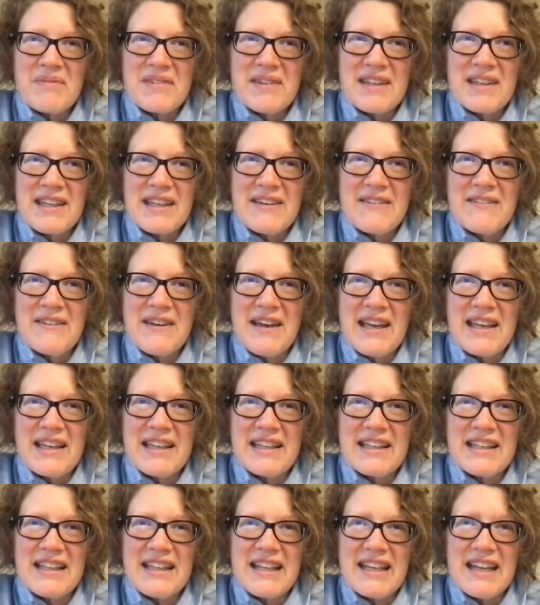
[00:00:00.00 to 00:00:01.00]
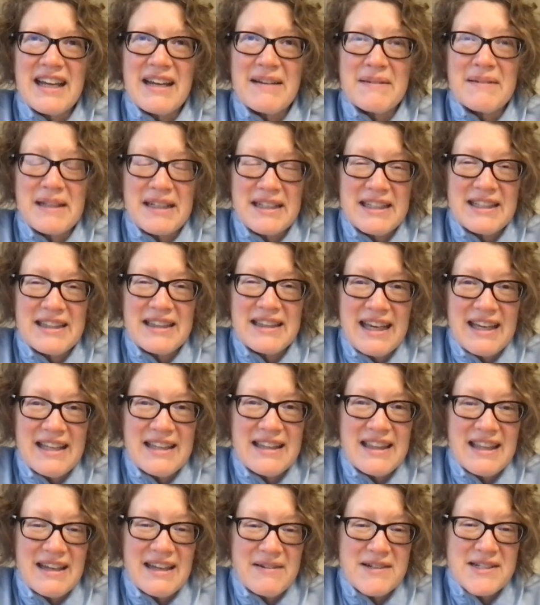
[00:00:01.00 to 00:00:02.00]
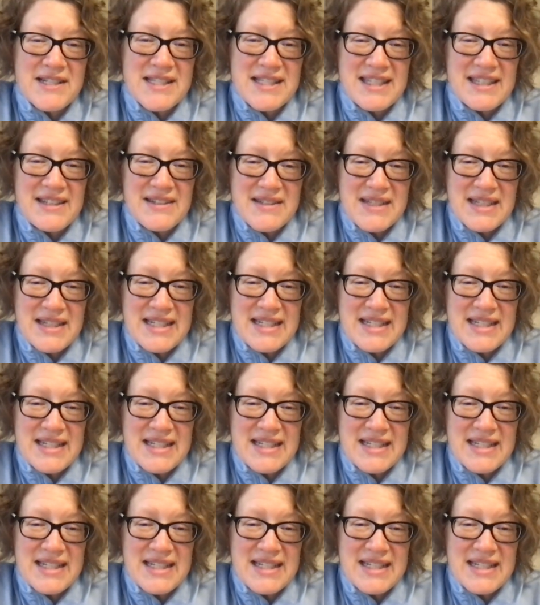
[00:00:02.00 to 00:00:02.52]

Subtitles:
you, I mean, they were still using